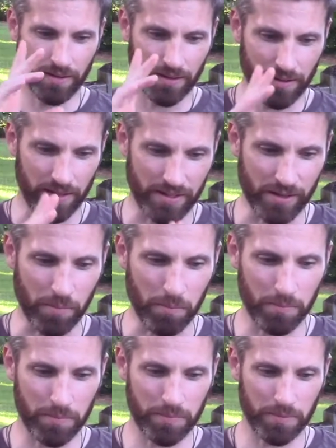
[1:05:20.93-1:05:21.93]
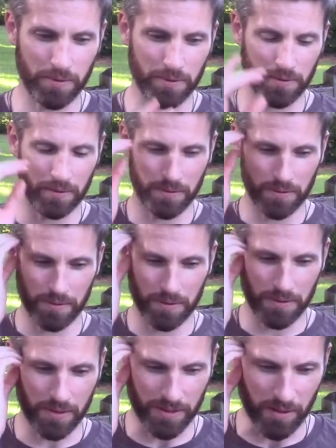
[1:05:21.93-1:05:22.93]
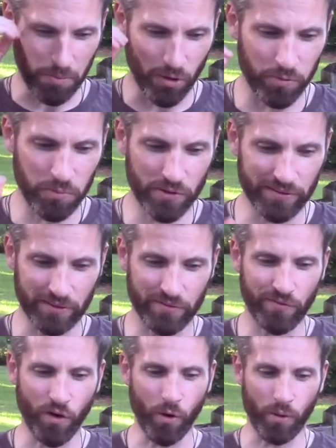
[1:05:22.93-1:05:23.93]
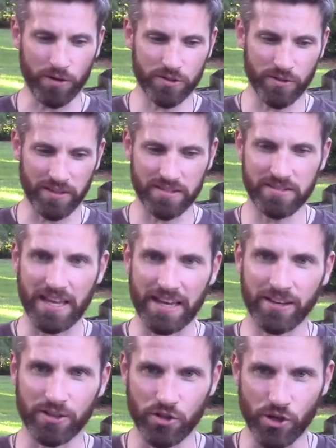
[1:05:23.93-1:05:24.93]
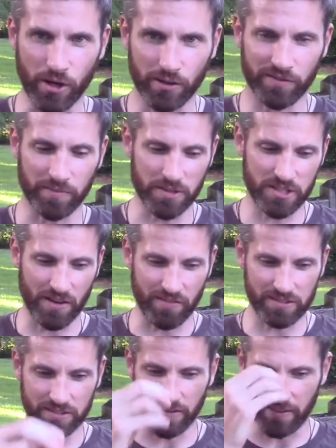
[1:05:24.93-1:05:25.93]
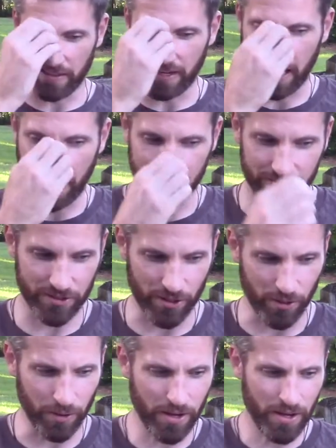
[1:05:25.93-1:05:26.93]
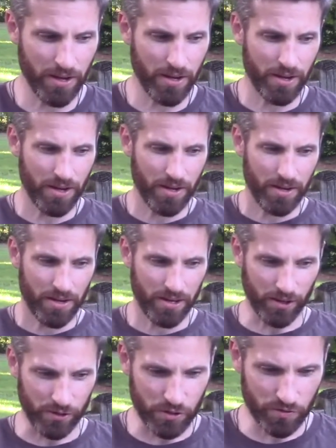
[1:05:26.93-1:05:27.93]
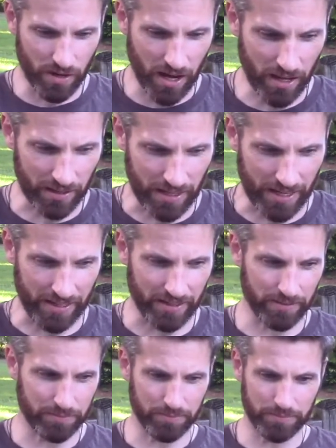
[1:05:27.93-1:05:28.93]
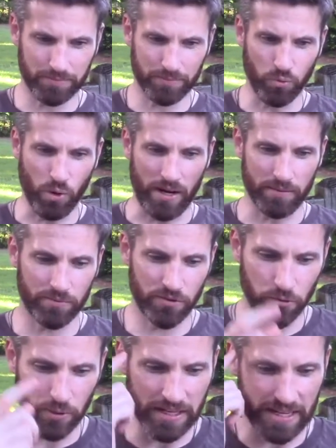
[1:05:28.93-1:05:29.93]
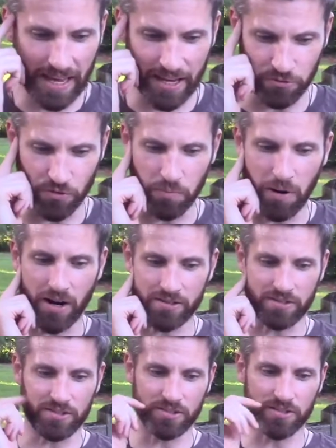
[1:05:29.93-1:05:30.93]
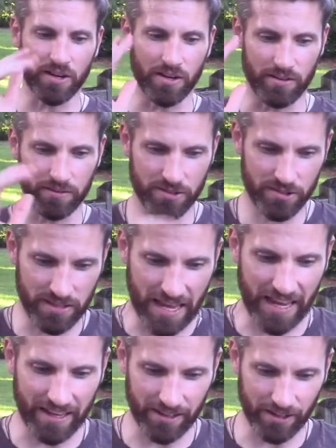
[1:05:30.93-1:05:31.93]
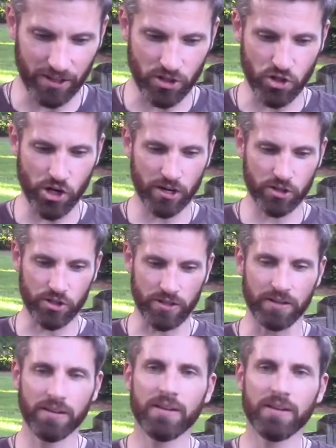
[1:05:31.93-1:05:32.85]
and and they're both moving forward, so they stay conjunct from the 7th to the 9th. So, you've got like, what, 3 days with Mars and Sun staying in conjunction,